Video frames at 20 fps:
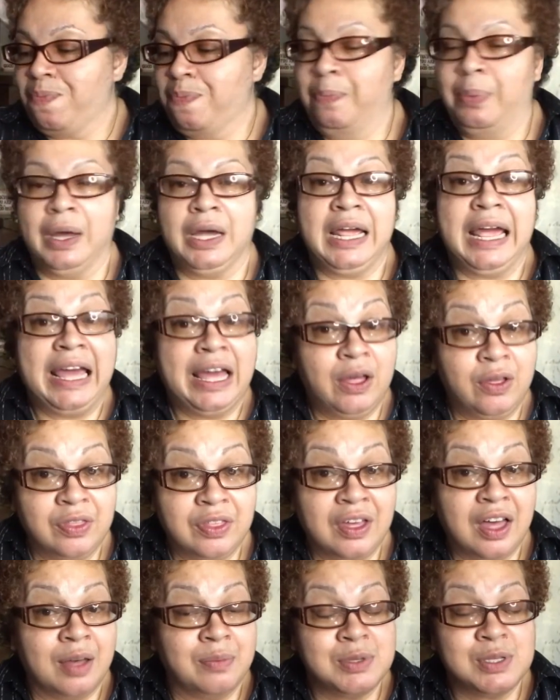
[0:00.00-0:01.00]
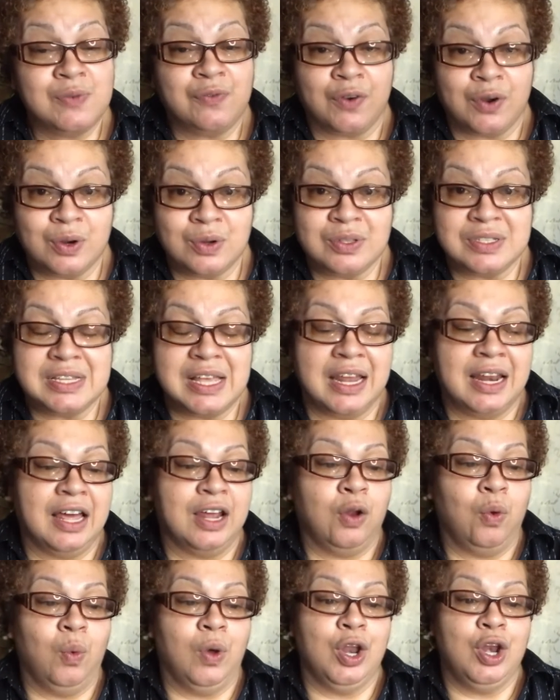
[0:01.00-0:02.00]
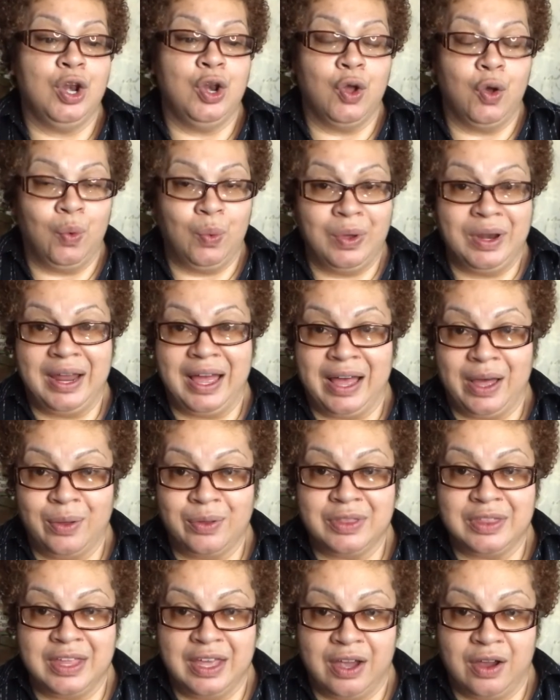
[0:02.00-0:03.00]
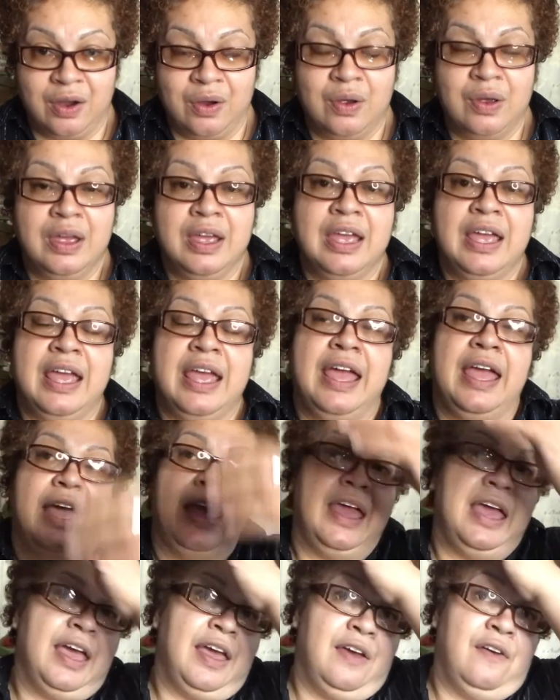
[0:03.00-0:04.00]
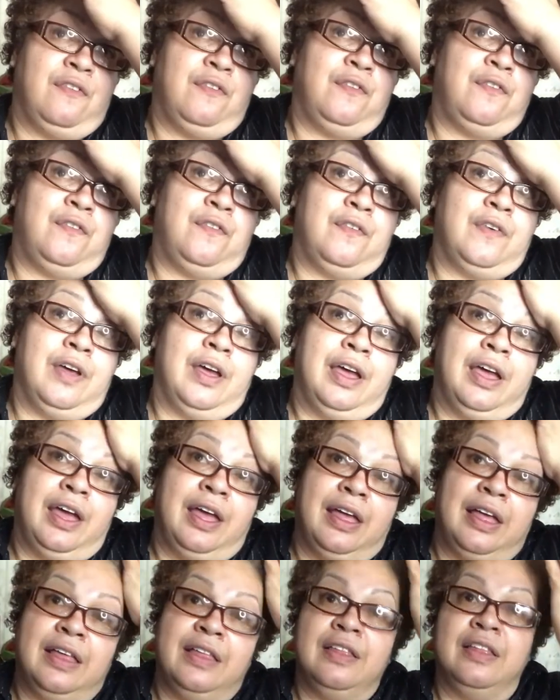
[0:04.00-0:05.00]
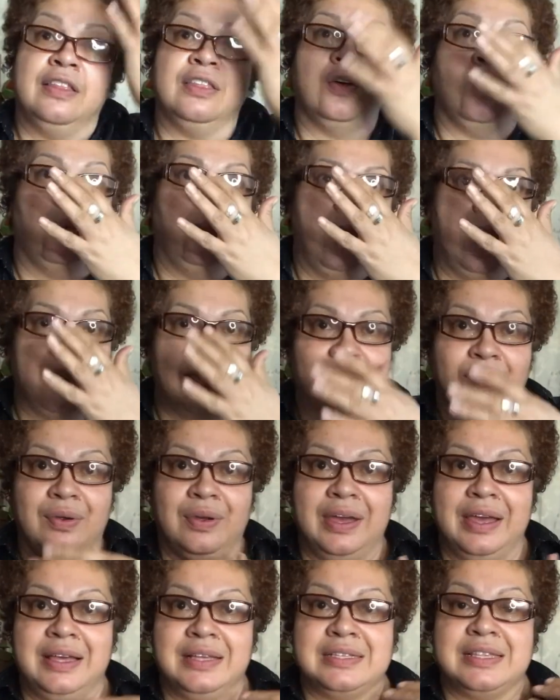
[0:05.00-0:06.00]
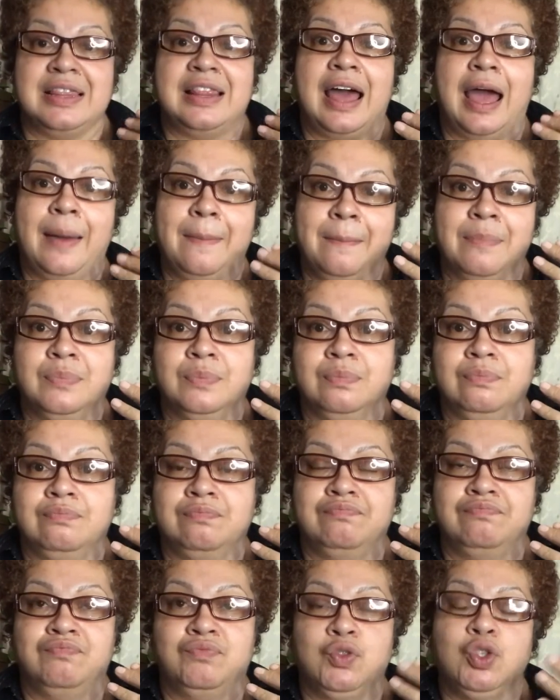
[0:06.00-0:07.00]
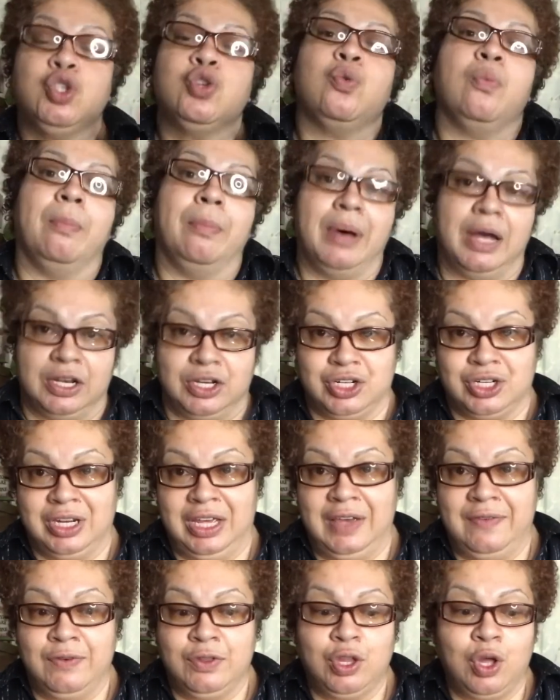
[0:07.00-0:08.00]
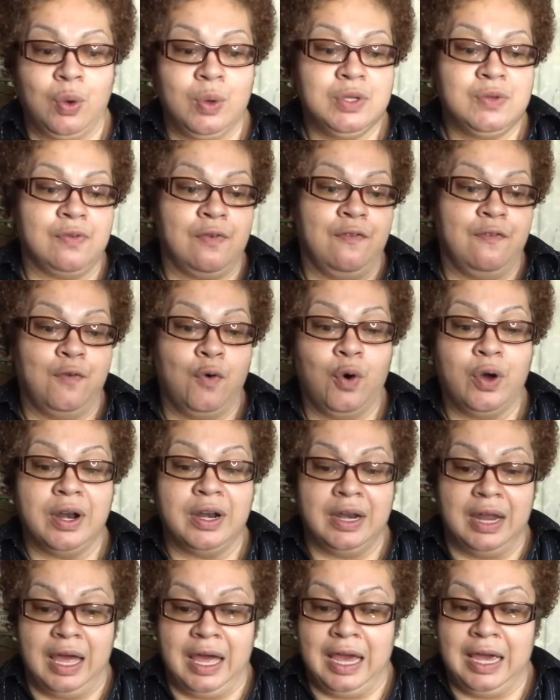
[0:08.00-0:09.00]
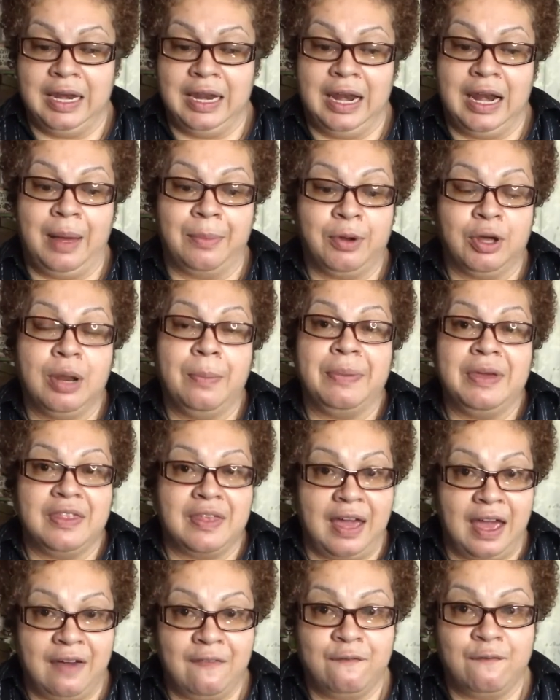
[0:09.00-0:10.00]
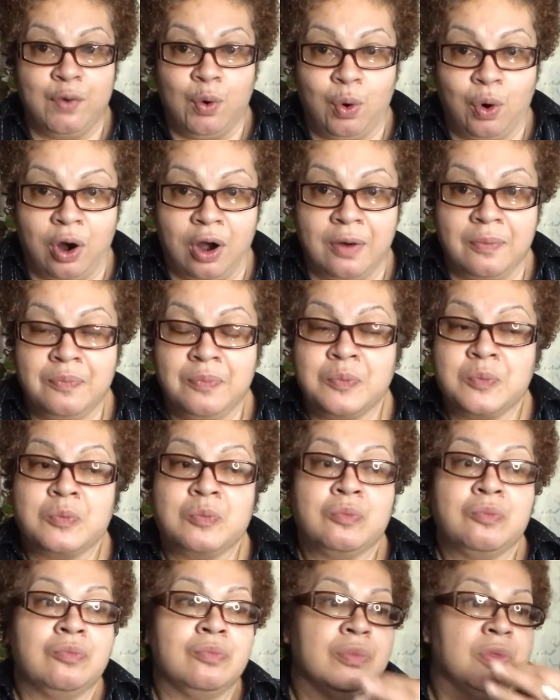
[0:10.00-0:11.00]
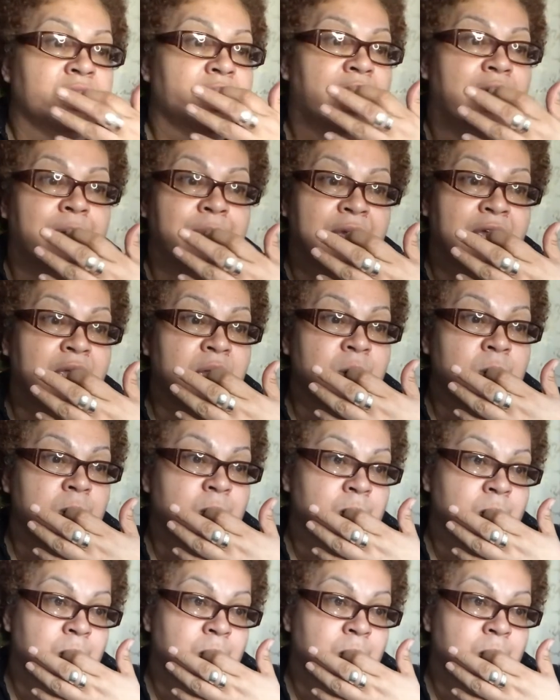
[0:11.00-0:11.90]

But health comes first, and I don't want no one out there if the weather is that too much. Even though it's from 4 to 9 and I'm gonna be there at 4, I mean,